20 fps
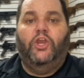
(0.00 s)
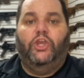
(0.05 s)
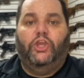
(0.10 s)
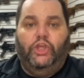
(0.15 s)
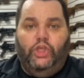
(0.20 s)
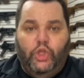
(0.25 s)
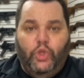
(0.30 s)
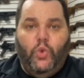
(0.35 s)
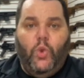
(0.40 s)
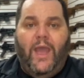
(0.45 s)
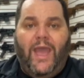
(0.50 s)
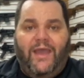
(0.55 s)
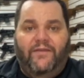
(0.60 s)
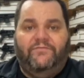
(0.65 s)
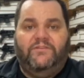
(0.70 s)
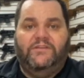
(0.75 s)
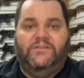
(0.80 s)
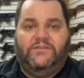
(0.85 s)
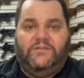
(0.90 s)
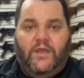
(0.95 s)
you have
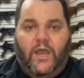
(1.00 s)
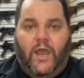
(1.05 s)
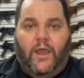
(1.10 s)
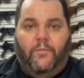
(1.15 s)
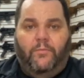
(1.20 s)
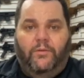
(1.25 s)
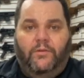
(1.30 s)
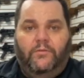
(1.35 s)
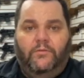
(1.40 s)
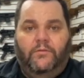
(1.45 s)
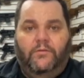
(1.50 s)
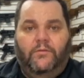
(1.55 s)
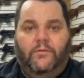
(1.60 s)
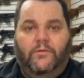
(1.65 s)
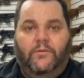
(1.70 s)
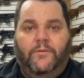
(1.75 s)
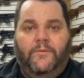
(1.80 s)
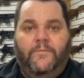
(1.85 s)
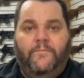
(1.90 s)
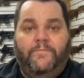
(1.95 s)
to stop.
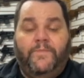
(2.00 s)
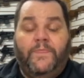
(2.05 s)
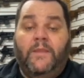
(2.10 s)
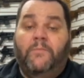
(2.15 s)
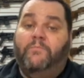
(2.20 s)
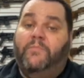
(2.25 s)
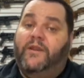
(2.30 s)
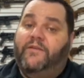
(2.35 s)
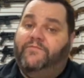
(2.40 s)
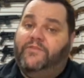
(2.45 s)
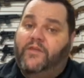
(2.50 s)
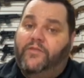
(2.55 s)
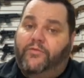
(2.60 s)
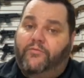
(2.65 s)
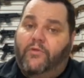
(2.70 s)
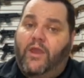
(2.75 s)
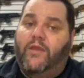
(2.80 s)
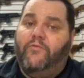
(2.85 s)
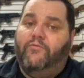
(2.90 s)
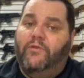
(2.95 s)
But if the
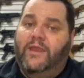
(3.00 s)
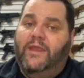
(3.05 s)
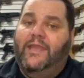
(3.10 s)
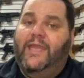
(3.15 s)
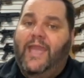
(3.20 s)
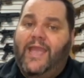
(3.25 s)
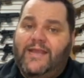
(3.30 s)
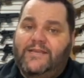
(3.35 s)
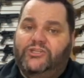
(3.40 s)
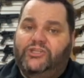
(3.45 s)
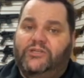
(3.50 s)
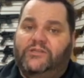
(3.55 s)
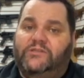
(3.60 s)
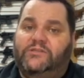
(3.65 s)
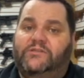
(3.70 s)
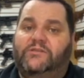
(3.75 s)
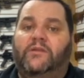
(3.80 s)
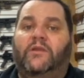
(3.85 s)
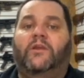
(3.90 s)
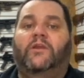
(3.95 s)
threat
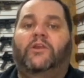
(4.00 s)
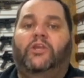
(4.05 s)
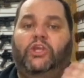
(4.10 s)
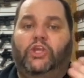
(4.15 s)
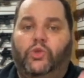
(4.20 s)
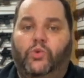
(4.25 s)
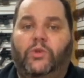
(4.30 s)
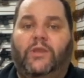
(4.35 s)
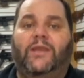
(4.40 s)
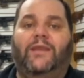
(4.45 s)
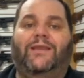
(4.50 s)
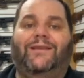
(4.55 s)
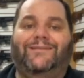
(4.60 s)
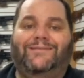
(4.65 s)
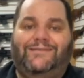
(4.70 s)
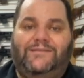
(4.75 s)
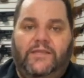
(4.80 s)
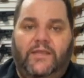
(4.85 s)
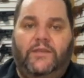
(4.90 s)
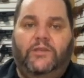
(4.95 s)
re-engages, you can
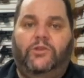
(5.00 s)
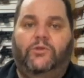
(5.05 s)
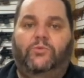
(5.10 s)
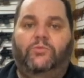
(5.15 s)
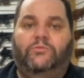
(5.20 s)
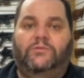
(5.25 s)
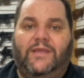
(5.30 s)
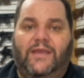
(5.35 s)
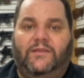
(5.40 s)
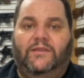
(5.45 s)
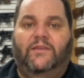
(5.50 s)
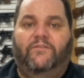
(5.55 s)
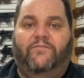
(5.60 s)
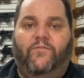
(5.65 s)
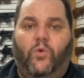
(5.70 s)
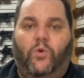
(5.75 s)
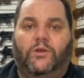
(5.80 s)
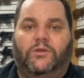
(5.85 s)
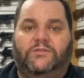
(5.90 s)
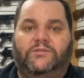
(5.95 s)
continue deadly
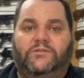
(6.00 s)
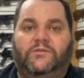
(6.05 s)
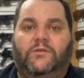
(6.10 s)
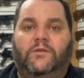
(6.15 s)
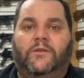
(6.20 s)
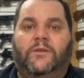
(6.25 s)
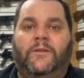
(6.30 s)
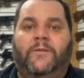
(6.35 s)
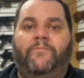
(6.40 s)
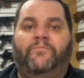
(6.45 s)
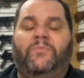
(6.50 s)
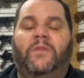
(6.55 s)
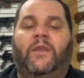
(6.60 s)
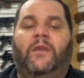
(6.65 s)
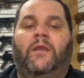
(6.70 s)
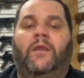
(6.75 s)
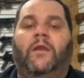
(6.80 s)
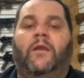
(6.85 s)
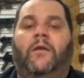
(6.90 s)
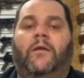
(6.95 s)
force.
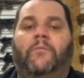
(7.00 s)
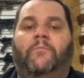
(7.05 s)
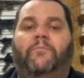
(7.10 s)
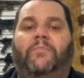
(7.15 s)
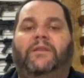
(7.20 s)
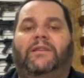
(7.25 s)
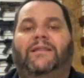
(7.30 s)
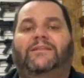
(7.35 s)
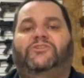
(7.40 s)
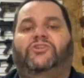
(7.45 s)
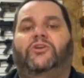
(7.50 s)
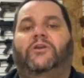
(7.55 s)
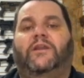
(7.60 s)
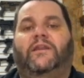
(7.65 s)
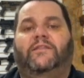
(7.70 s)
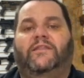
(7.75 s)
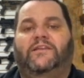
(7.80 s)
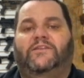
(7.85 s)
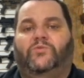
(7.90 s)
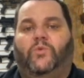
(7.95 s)
But let's look at
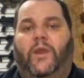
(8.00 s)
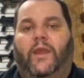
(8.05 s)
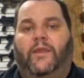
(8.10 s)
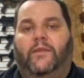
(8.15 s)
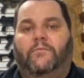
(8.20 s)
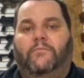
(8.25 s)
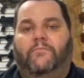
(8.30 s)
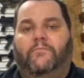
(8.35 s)
it this way.